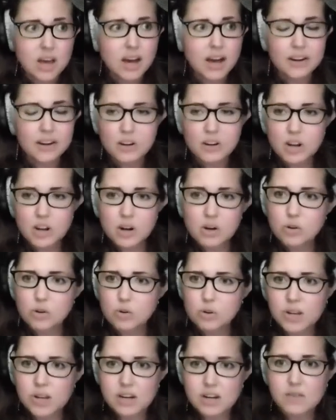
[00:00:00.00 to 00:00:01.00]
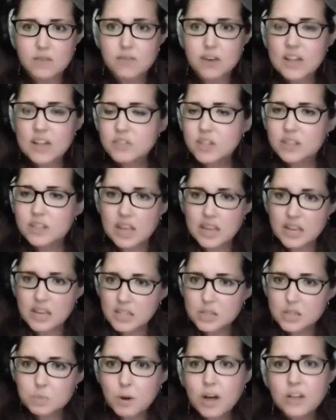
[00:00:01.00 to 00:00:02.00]
I don't know, create an event that they can
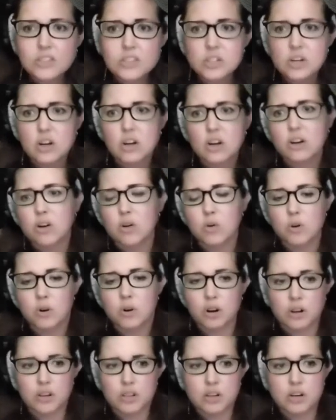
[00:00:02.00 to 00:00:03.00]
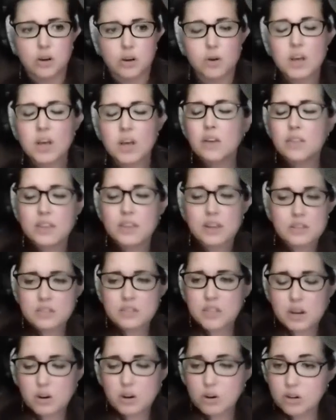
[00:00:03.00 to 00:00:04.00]
sponsor, or, you know, that
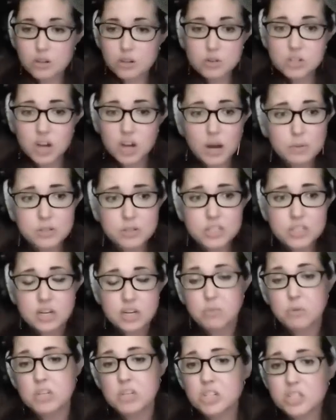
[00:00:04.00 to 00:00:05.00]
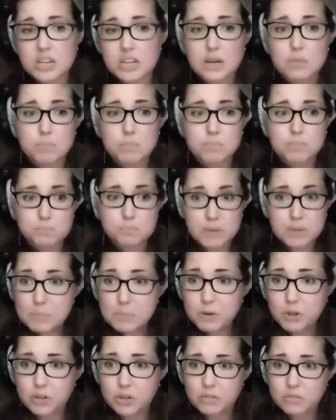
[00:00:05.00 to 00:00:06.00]
there are huge options here. We just need
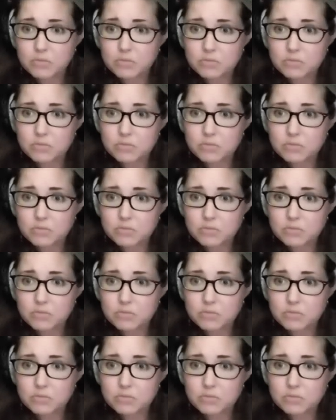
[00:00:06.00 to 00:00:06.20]
people.